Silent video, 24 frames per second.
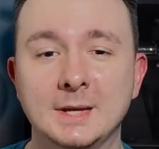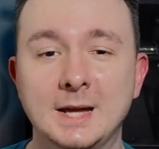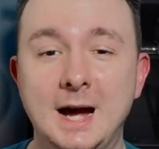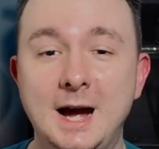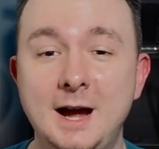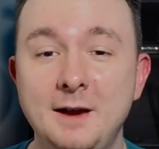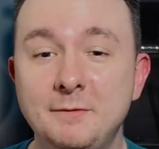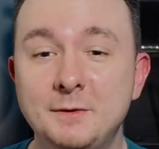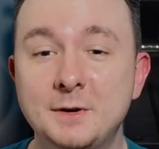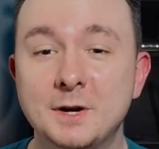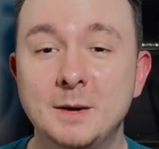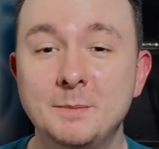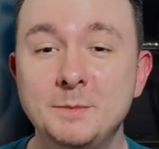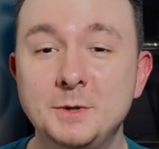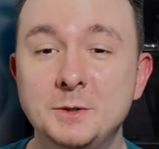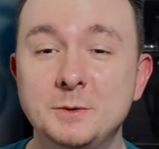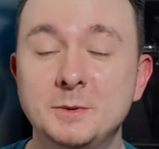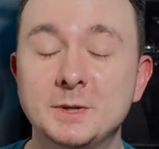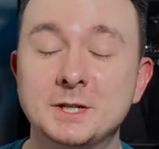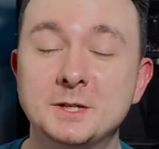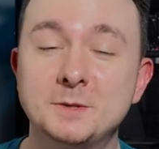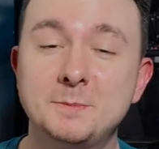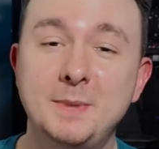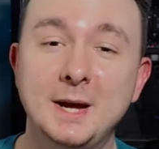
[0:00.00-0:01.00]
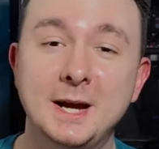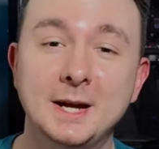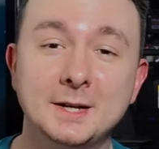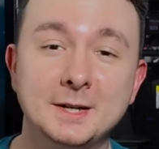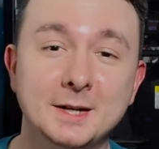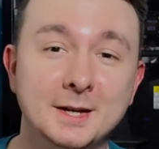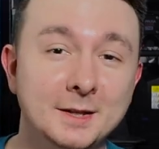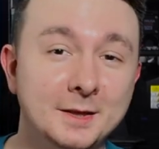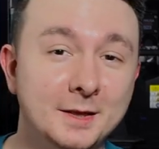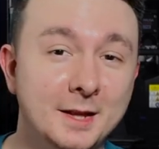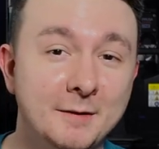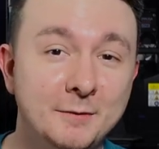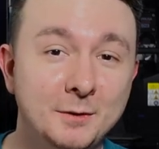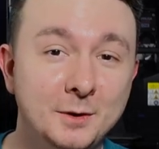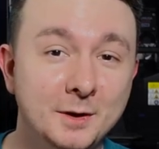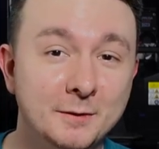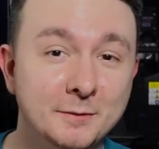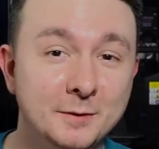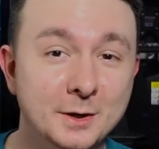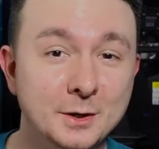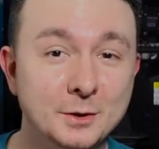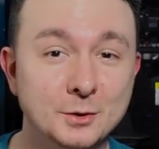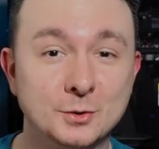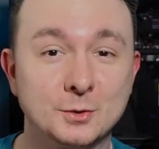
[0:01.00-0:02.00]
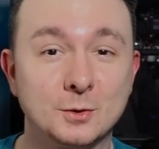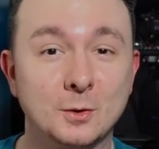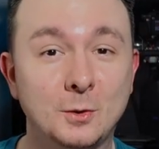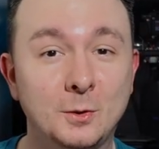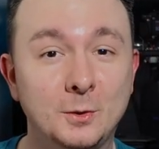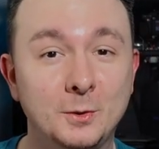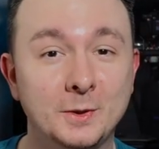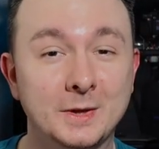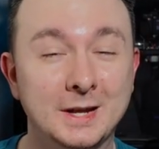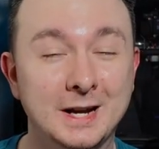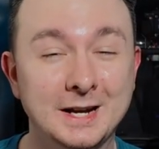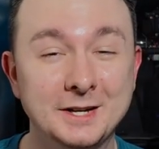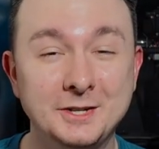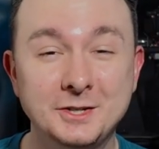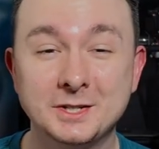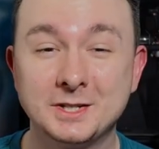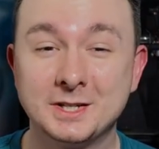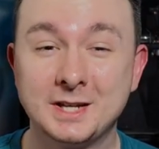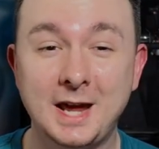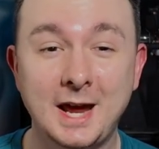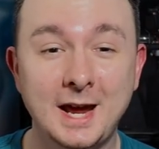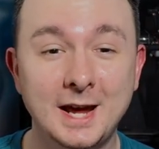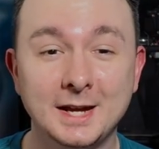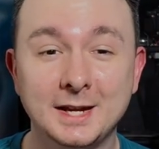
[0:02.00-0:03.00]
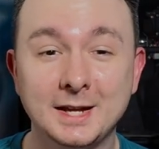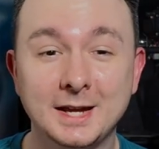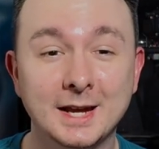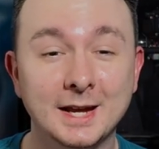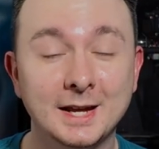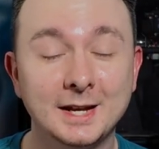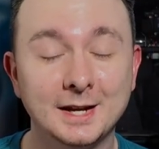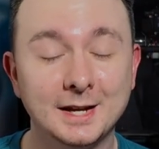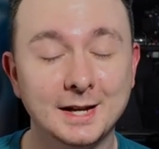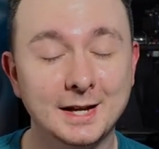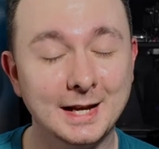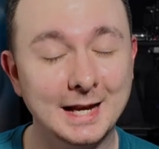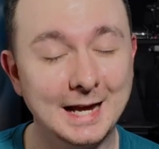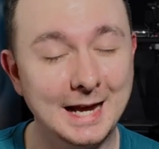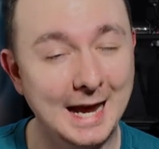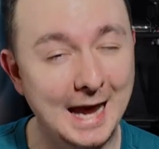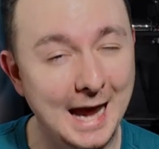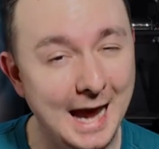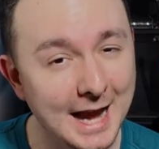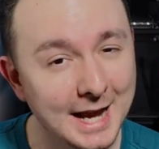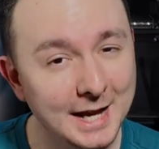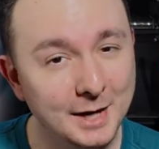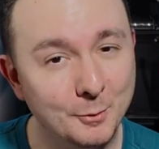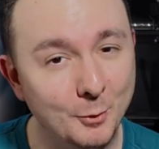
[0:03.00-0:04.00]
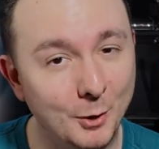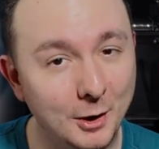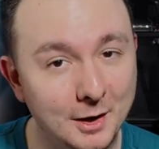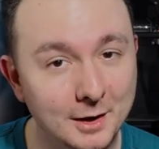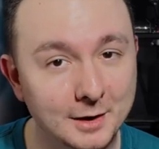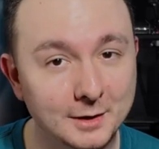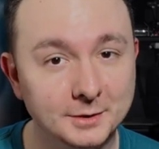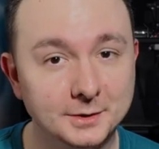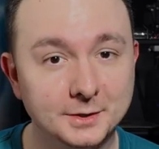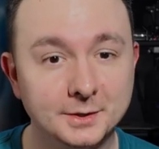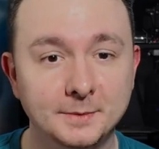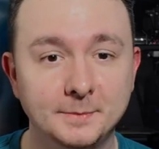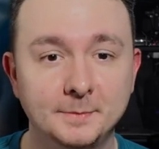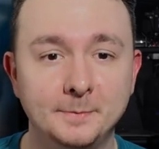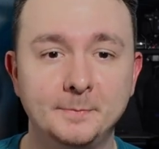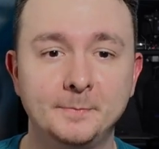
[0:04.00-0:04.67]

I've come to expect a level of control that I just can't get anywhere else.